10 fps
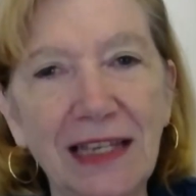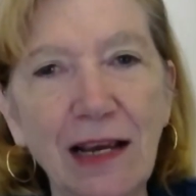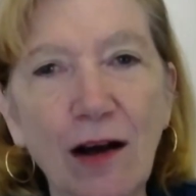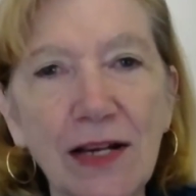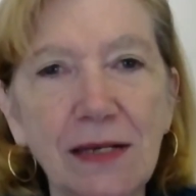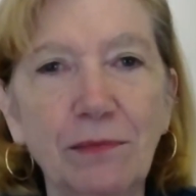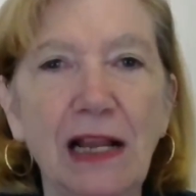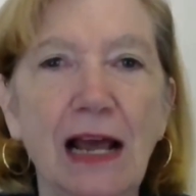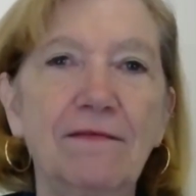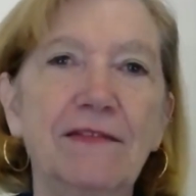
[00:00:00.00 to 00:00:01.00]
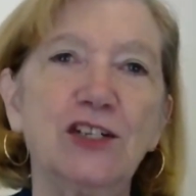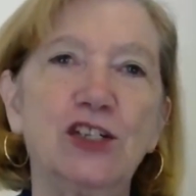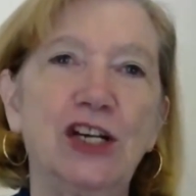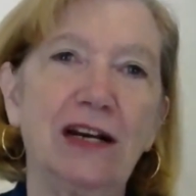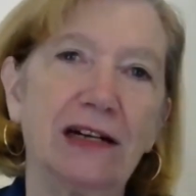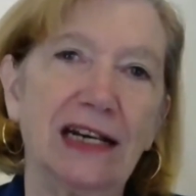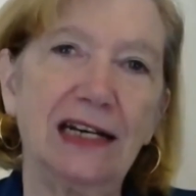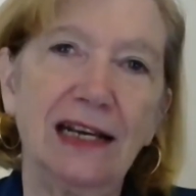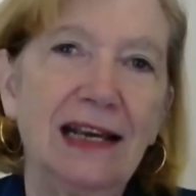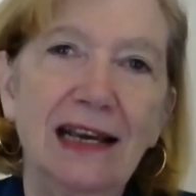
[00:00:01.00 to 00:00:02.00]
The Awesome Life is
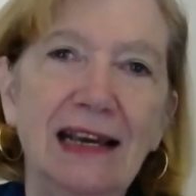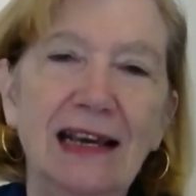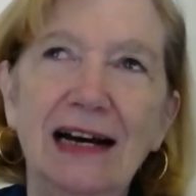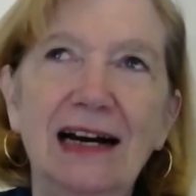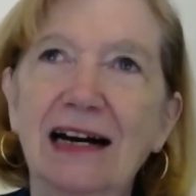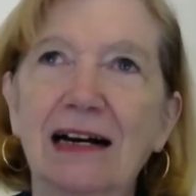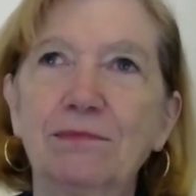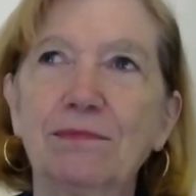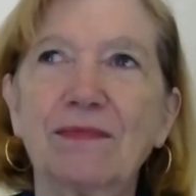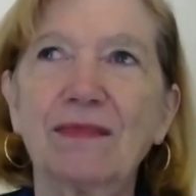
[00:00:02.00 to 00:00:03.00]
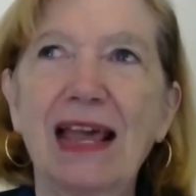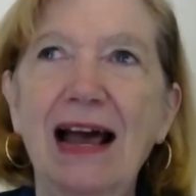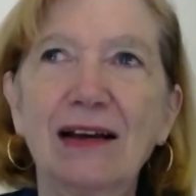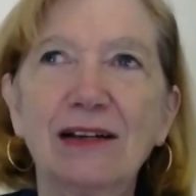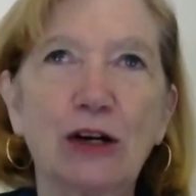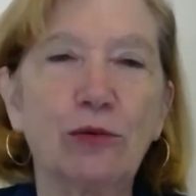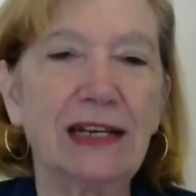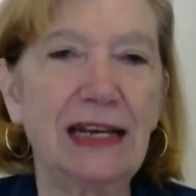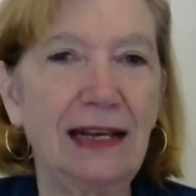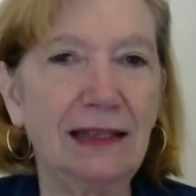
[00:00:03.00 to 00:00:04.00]
sharing how to
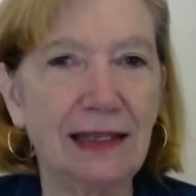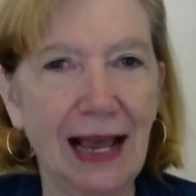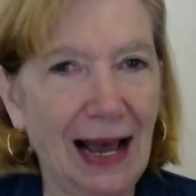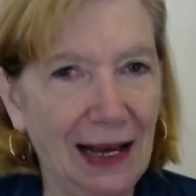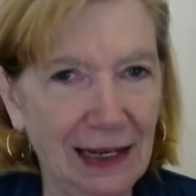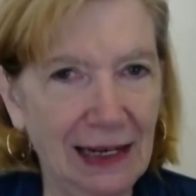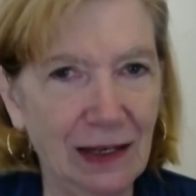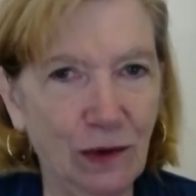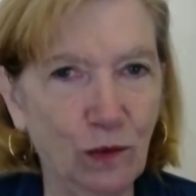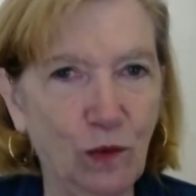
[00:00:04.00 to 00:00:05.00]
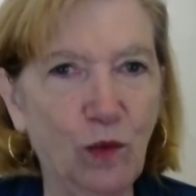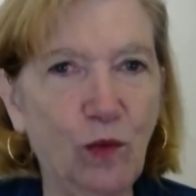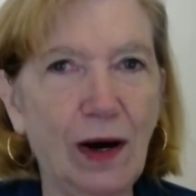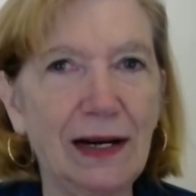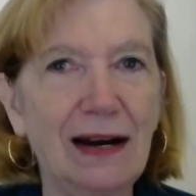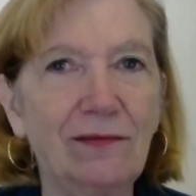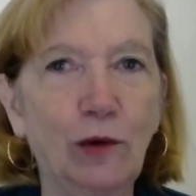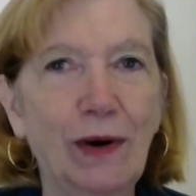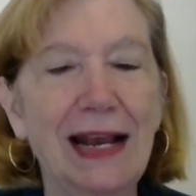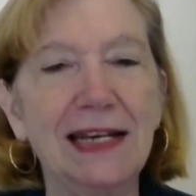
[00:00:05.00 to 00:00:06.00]
create that in whatever
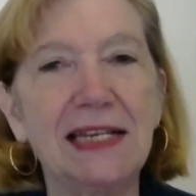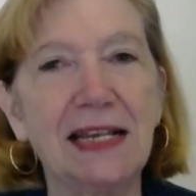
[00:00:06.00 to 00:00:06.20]
ways.